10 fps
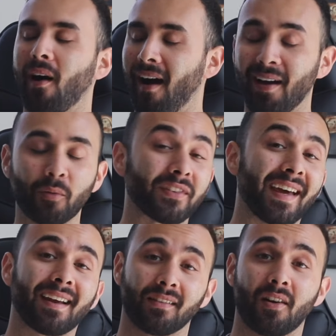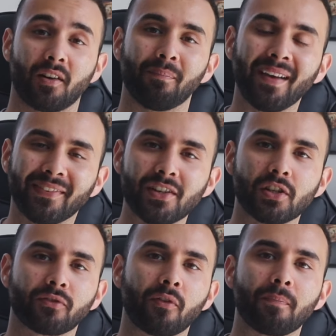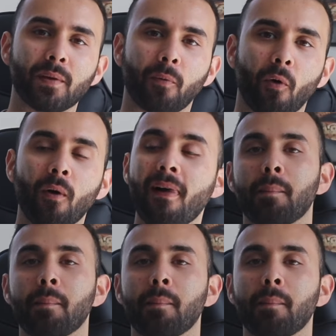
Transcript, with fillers: I was getting a lot of messages from people.